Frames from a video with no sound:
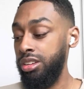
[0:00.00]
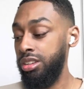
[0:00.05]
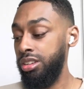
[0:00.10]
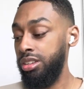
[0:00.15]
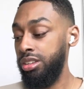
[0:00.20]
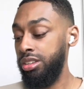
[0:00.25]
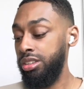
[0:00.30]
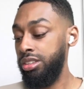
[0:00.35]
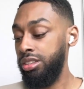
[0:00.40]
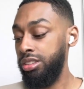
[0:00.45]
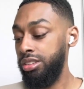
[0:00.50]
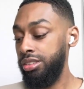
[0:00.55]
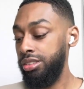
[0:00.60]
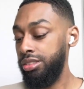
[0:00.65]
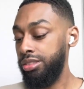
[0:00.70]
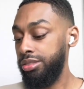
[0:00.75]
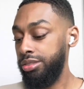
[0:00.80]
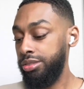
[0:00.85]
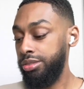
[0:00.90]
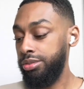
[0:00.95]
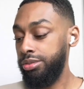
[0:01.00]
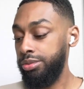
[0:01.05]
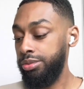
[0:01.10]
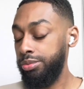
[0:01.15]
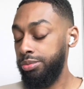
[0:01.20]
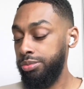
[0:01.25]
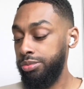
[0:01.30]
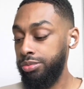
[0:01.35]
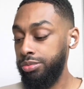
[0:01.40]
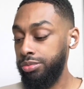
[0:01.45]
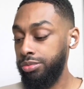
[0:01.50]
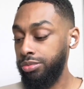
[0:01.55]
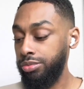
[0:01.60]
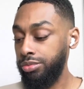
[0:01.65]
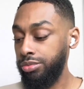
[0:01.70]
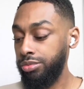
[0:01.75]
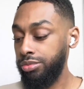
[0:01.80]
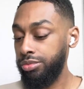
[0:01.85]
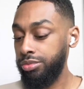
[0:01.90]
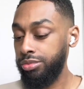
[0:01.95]

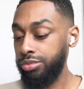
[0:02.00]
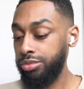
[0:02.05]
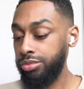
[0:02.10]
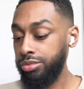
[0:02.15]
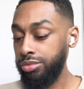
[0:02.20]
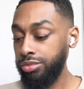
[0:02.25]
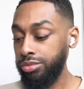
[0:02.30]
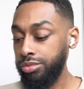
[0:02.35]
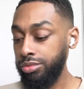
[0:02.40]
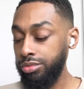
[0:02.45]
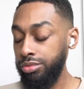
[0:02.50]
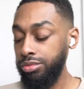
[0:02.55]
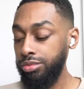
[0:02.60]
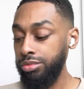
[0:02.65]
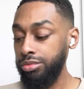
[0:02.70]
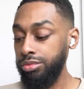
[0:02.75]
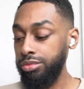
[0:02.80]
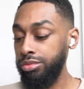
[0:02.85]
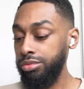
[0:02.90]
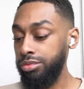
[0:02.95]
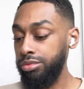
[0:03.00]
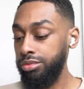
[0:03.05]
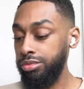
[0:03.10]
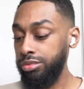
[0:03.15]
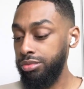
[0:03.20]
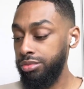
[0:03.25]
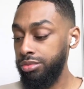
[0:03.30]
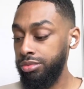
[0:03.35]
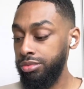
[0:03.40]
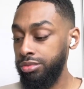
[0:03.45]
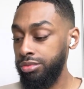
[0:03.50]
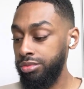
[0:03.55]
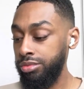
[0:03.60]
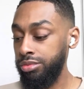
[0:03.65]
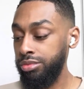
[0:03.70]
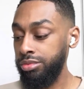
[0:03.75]
(no one is talking)